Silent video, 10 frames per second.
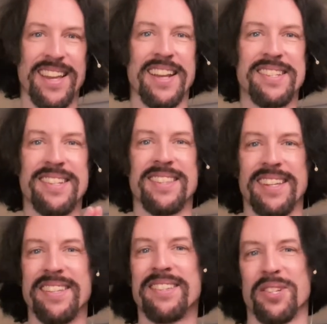thanks to
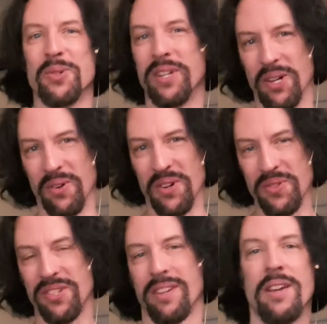these two
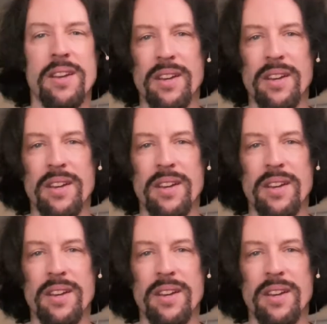heroes.